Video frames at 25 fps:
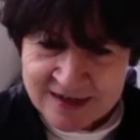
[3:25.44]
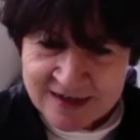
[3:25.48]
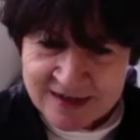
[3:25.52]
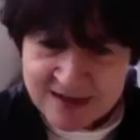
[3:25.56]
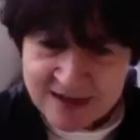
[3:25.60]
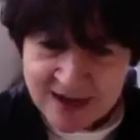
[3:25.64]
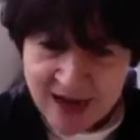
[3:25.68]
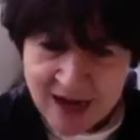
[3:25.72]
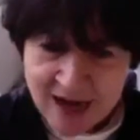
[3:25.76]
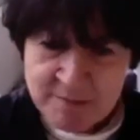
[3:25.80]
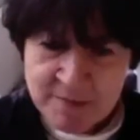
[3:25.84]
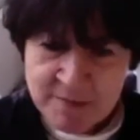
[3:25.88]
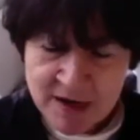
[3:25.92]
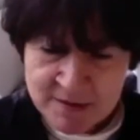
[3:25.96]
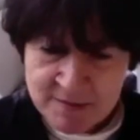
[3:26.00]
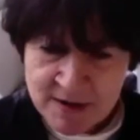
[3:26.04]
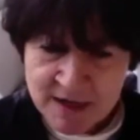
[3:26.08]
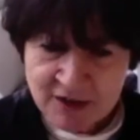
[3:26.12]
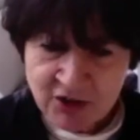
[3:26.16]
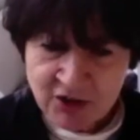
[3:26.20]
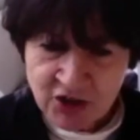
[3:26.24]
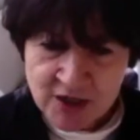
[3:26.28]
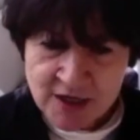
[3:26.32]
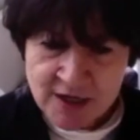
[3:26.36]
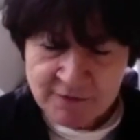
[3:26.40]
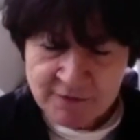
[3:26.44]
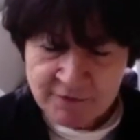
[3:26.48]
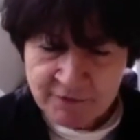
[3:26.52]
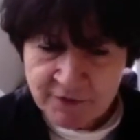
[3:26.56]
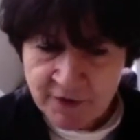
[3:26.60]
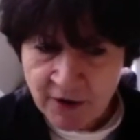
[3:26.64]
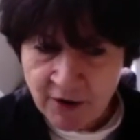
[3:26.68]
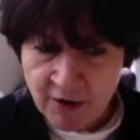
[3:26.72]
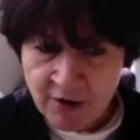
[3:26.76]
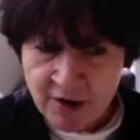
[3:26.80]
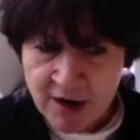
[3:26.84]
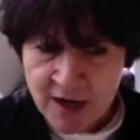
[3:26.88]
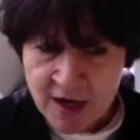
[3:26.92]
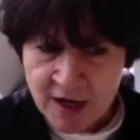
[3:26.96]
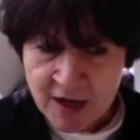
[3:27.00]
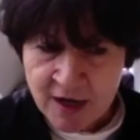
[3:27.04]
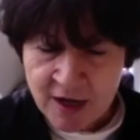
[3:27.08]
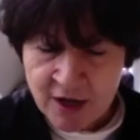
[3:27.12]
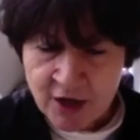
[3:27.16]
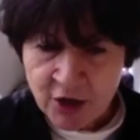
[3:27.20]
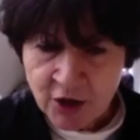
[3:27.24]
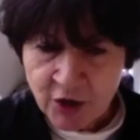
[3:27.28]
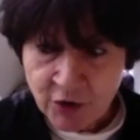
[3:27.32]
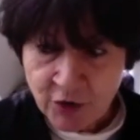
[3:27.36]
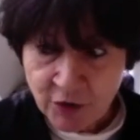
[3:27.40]
I'm actually very
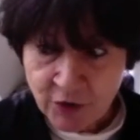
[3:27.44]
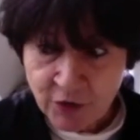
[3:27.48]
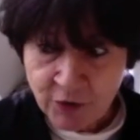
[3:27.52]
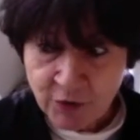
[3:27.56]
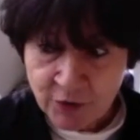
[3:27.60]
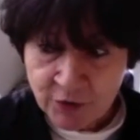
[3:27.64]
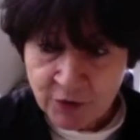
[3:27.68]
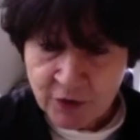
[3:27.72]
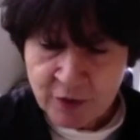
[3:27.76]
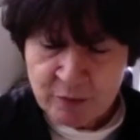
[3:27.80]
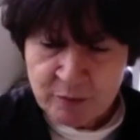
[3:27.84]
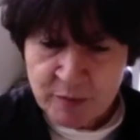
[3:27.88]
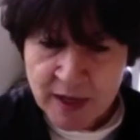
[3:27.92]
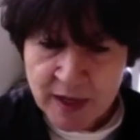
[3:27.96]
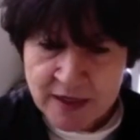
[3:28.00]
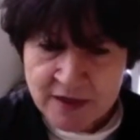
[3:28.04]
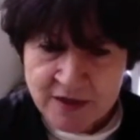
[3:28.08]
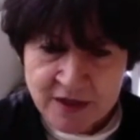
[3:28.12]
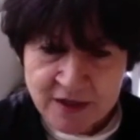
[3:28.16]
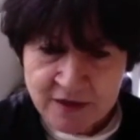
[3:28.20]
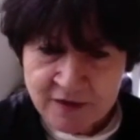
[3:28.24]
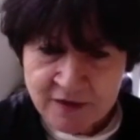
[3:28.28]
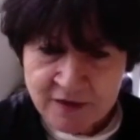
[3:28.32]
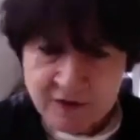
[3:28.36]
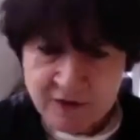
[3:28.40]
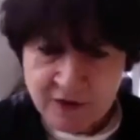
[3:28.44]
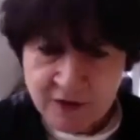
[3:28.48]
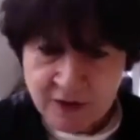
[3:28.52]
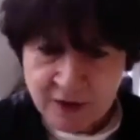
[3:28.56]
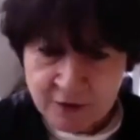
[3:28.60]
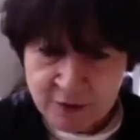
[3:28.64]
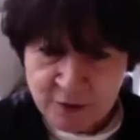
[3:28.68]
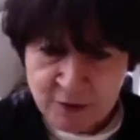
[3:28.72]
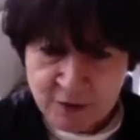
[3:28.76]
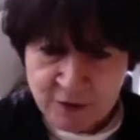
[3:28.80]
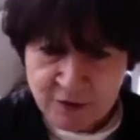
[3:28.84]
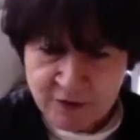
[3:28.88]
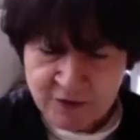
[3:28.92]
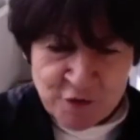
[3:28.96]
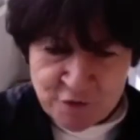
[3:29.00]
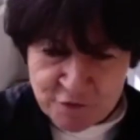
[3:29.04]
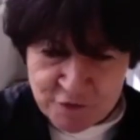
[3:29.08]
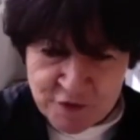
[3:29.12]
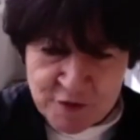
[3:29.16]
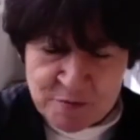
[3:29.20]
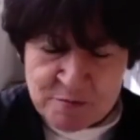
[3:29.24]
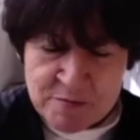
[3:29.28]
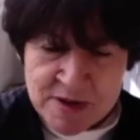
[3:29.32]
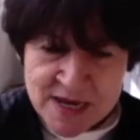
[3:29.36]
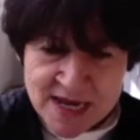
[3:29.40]
good at painting circles.
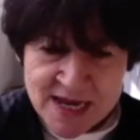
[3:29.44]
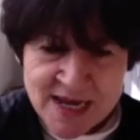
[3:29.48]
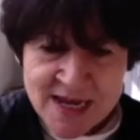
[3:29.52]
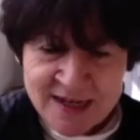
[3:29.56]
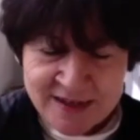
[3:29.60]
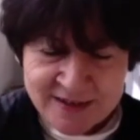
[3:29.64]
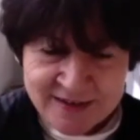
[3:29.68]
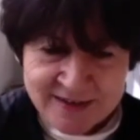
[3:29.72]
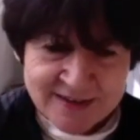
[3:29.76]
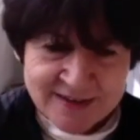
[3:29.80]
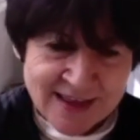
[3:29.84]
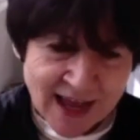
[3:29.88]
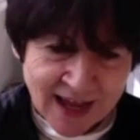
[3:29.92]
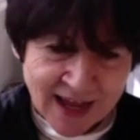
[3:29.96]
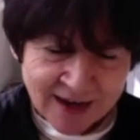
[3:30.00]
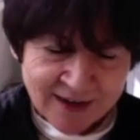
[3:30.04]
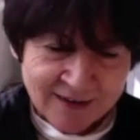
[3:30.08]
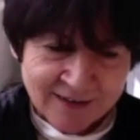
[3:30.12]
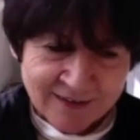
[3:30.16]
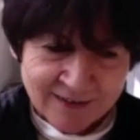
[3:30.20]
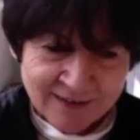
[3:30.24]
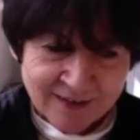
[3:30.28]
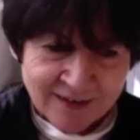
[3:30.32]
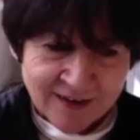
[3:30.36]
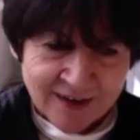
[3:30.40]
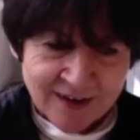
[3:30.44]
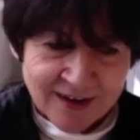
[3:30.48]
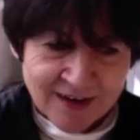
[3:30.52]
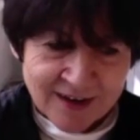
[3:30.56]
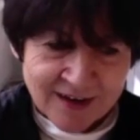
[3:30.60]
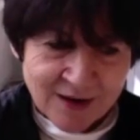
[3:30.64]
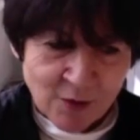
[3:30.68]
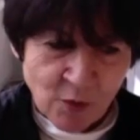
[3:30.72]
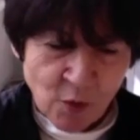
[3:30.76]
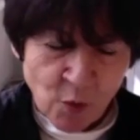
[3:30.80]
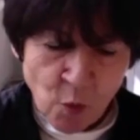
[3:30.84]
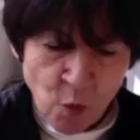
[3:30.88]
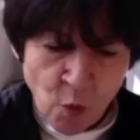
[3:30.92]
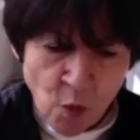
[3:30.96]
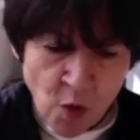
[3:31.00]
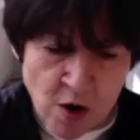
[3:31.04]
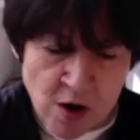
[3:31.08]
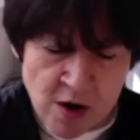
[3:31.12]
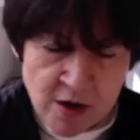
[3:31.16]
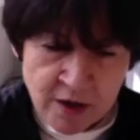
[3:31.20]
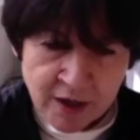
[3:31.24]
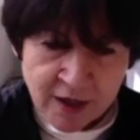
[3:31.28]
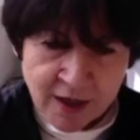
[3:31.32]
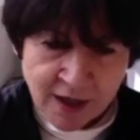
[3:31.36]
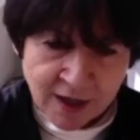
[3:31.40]
For me, it's that
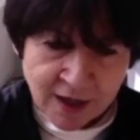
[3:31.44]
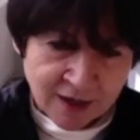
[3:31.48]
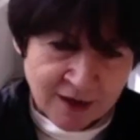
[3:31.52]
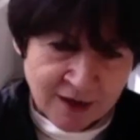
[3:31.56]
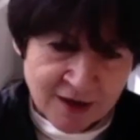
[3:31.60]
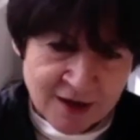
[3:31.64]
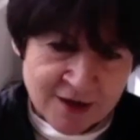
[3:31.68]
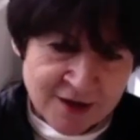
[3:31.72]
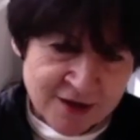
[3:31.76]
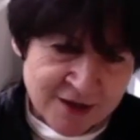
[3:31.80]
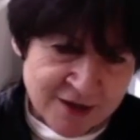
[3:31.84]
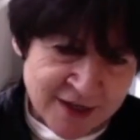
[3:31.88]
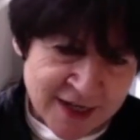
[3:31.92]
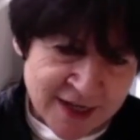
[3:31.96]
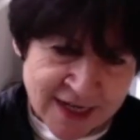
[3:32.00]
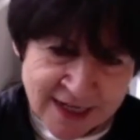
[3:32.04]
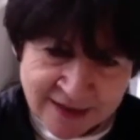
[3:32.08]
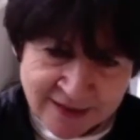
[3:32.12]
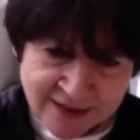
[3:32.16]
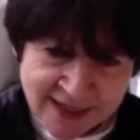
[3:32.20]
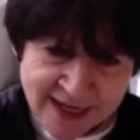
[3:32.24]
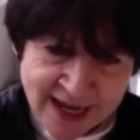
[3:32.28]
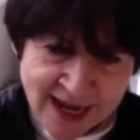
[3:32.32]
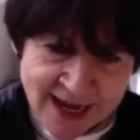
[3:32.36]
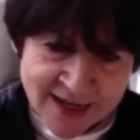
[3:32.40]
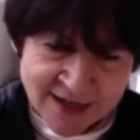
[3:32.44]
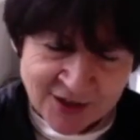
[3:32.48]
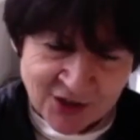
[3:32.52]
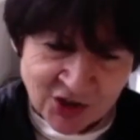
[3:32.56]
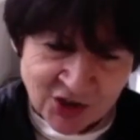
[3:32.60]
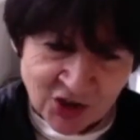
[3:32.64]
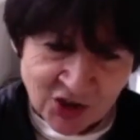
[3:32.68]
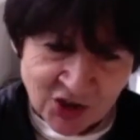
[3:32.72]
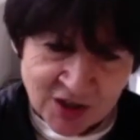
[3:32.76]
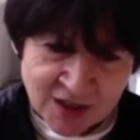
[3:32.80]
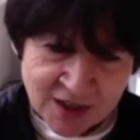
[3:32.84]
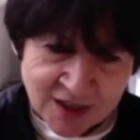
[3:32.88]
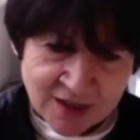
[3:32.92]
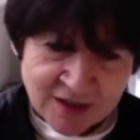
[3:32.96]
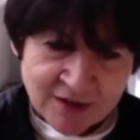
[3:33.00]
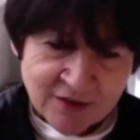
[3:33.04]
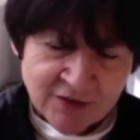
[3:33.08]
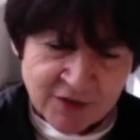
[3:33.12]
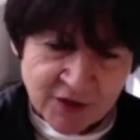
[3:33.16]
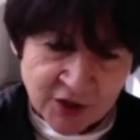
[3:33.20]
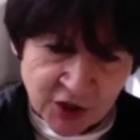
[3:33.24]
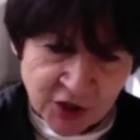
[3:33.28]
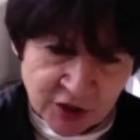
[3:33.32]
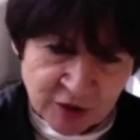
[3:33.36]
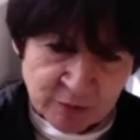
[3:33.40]
working, earning the edge, the
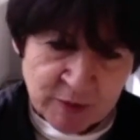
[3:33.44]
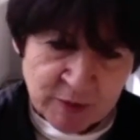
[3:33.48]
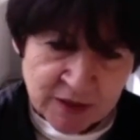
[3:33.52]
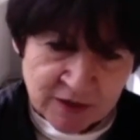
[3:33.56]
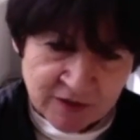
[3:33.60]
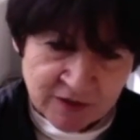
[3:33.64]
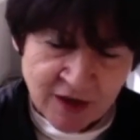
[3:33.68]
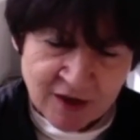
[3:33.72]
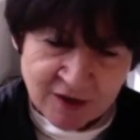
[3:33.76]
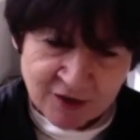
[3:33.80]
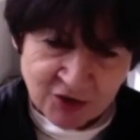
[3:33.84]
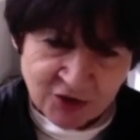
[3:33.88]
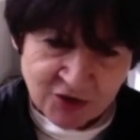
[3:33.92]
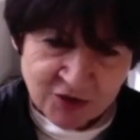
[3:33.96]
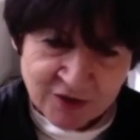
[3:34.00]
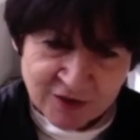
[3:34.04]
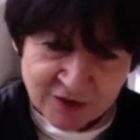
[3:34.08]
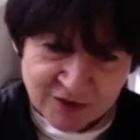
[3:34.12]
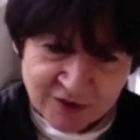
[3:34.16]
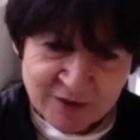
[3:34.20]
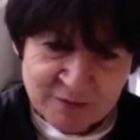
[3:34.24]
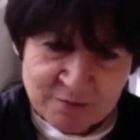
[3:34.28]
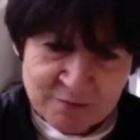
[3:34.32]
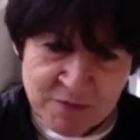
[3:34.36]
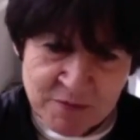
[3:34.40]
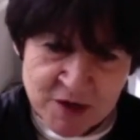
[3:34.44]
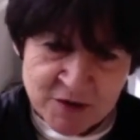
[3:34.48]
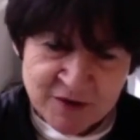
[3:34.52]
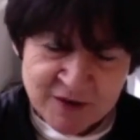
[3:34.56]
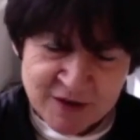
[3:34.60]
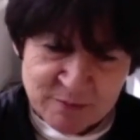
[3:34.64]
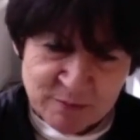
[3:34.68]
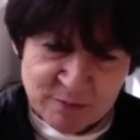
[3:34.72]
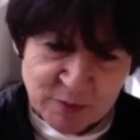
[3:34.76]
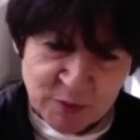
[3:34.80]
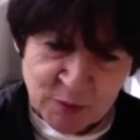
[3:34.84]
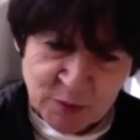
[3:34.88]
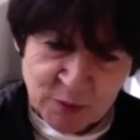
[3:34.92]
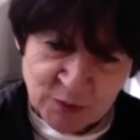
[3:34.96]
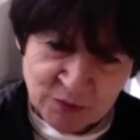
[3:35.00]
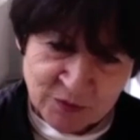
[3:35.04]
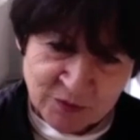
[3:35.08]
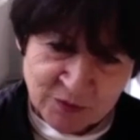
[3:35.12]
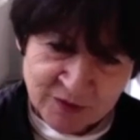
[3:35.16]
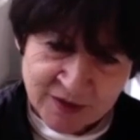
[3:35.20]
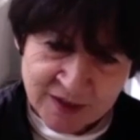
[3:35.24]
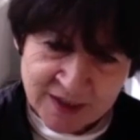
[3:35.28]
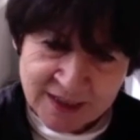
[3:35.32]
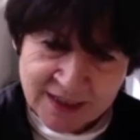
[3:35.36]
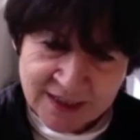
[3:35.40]
human touch that's the most important
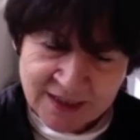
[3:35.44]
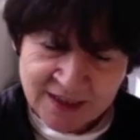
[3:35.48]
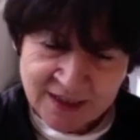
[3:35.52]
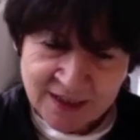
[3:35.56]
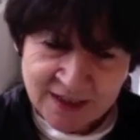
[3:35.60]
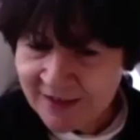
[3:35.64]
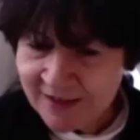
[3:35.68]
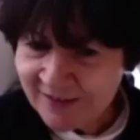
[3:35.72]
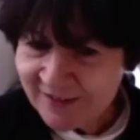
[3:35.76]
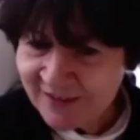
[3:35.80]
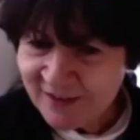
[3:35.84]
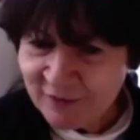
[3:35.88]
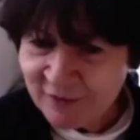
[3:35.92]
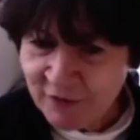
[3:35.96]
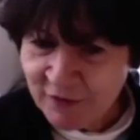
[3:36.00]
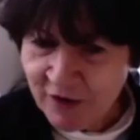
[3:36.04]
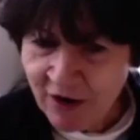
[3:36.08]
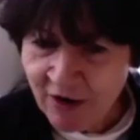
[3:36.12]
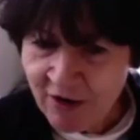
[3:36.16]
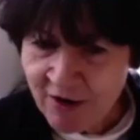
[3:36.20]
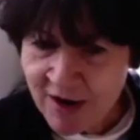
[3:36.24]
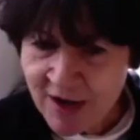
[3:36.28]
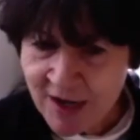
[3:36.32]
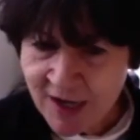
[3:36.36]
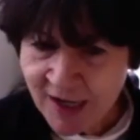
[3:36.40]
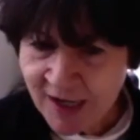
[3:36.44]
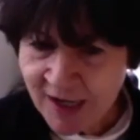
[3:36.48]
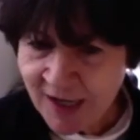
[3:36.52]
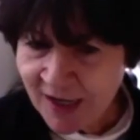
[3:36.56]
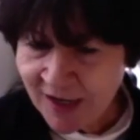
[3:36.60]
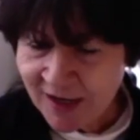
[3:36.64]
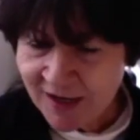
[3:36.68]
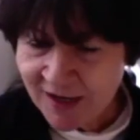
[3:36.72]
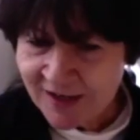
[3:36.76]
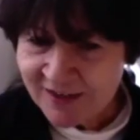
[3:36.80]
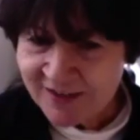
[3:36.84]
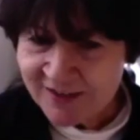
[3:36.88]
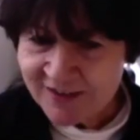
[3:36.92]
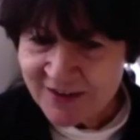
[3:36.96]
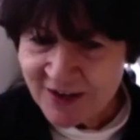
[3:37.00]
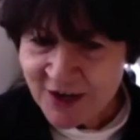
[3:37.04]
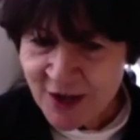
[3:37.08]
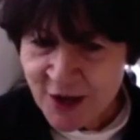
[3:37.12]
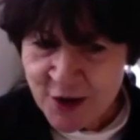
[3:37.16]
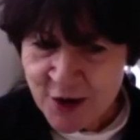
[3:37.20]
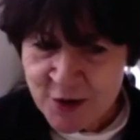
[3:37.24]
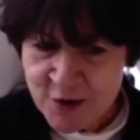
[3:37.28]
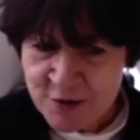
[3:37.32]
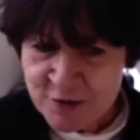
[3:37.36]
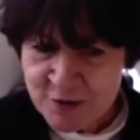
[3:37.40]
thing. It's a very
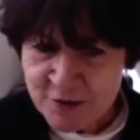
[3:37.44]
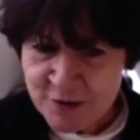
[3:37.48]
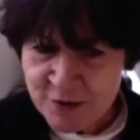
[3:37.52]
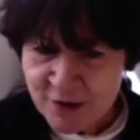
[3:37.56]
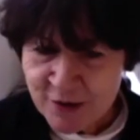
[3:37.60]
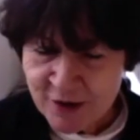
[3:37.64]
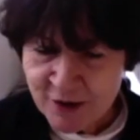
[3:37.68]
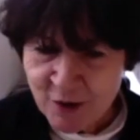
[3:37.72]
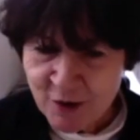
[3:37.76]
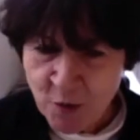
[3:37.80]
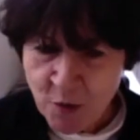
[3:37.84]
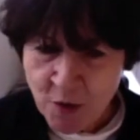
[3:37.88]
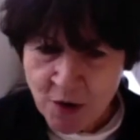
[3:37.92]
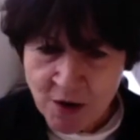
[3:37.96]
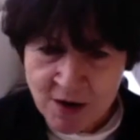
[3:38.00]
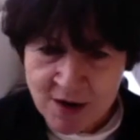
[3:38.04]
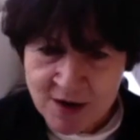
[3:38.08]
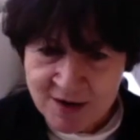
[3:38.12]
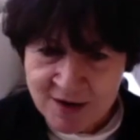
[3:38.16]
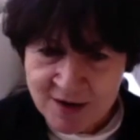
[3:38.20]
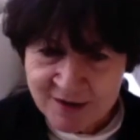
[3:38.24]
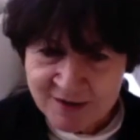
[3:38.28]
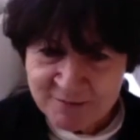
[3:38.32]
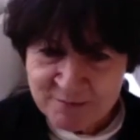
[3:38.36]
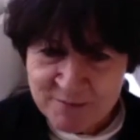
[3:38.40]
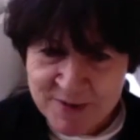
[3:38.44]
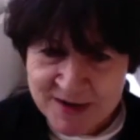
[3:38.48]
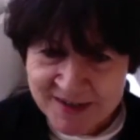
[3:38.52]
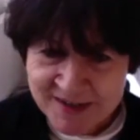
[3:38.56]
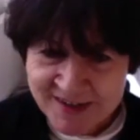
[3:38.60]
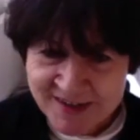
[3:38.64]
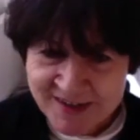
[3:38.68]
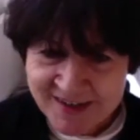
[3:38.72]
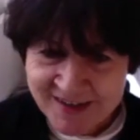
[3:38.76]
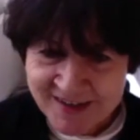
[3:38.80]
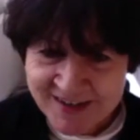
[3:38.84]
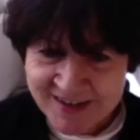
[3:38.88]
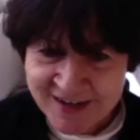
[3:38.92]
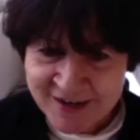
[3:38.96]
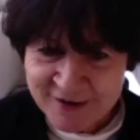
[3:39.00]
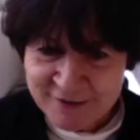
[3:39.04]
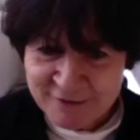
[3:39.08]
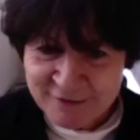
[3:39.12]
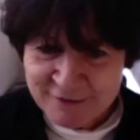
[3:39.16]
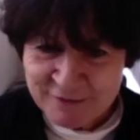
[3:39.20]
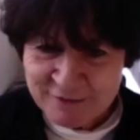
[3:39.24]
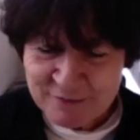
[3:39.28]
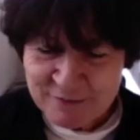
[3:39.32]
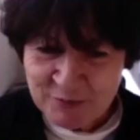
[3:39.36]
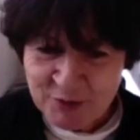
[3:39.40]
slow, quiet,
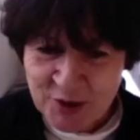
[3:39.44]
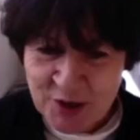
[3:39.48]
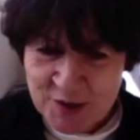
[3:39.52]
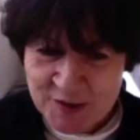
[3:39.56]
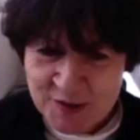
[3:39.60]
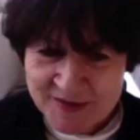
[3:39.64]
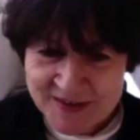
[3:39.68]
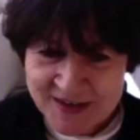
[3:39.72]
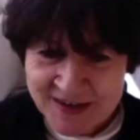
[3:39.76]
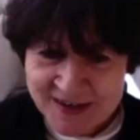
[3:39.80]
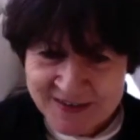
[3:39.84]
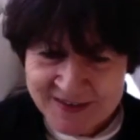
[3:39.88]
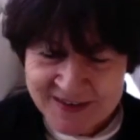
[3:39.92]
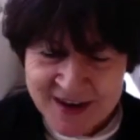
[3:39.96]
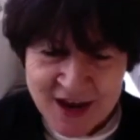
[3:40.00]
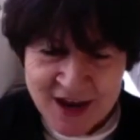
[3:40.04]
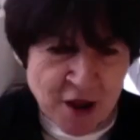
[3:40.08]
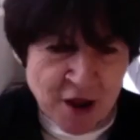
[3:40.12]
meditative process.